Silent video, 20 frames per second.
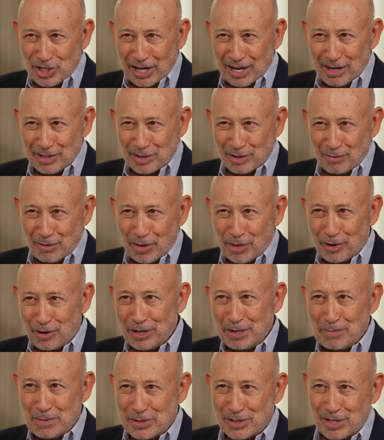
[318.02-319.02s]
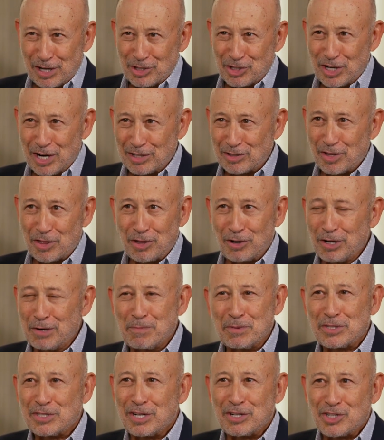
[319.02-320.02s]
chance or a thirty percent chance? A thirty
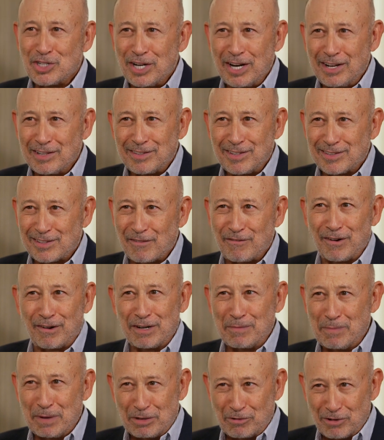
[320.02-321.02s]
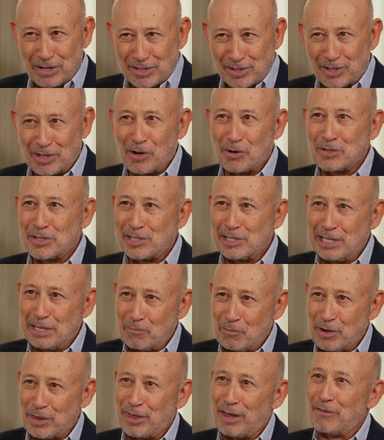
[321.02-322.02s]
percent chance is a very big risk to go to
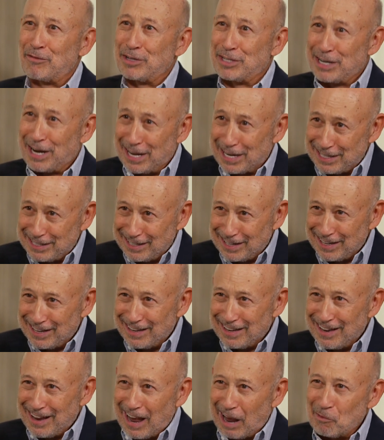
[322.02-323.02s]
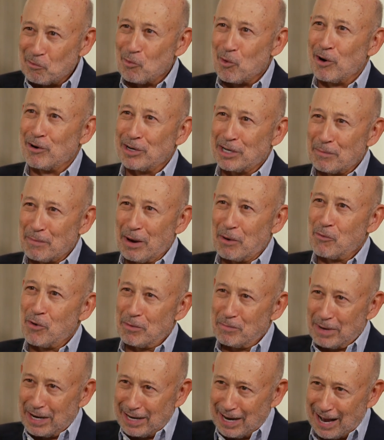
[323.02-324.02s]
sleep with every night and worry about
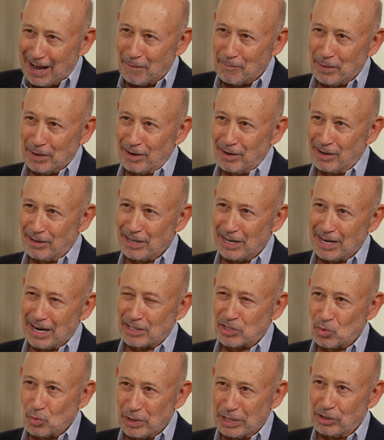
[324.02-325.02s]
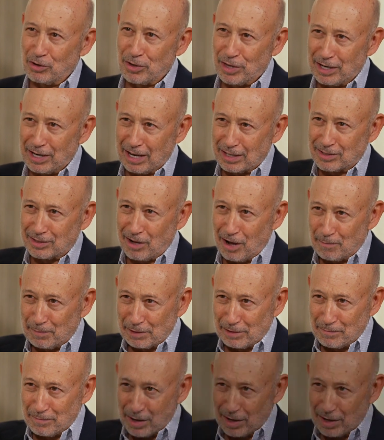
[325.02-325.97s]
what might happen in the next week or the next couple of